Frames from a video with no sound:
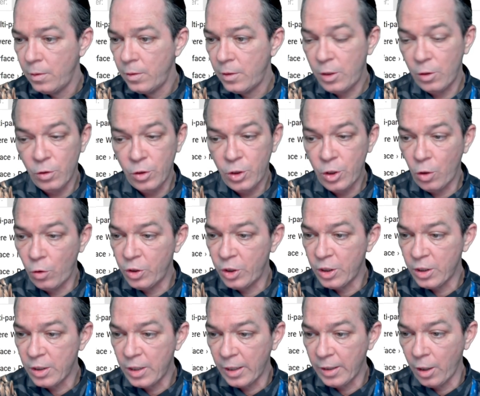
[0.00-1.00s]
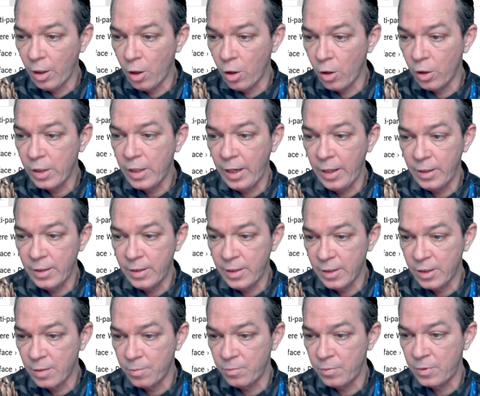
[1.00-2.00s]
Still showing just like the hurricane
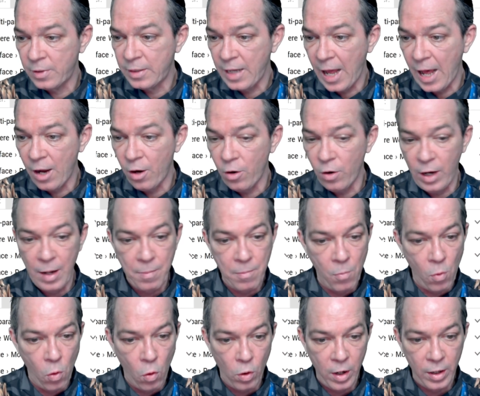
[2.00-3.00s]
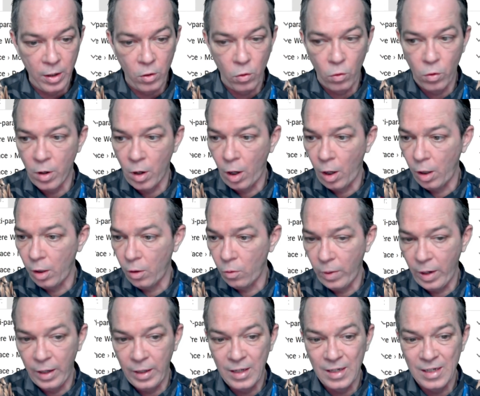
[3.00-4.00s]
system Saturday morning going all the
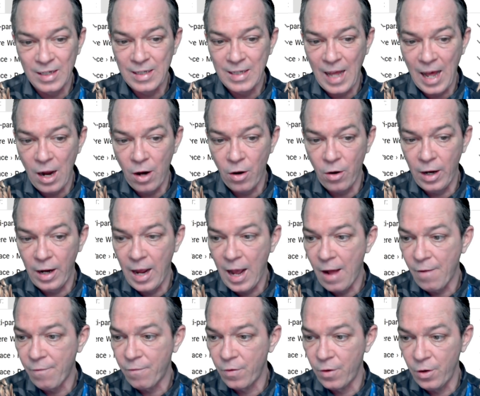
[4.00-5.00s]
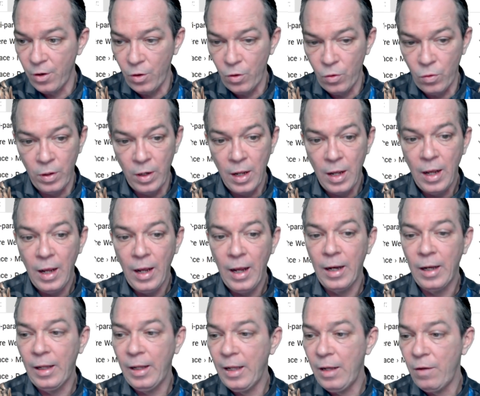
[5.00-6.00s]
way to Saturday afternoon
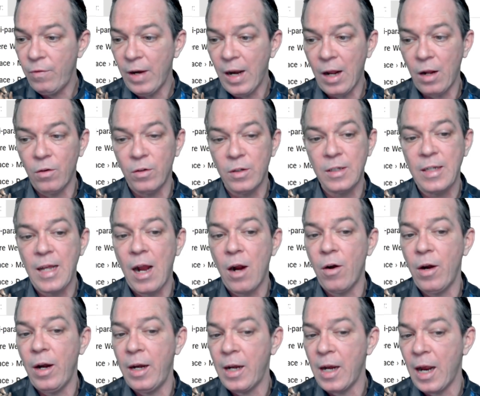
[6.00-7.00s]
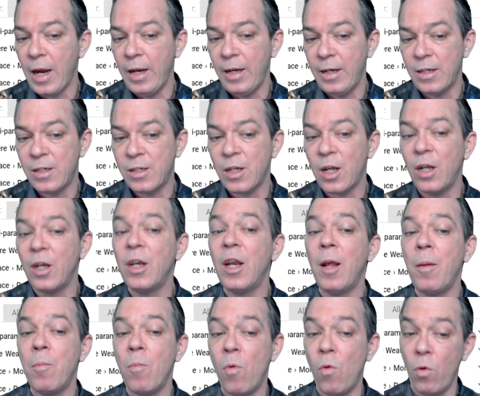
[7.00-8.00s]
and leaving out Saturday night, Sunday
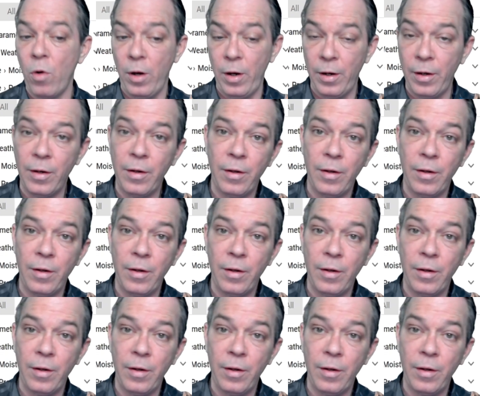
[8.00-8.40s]
morning.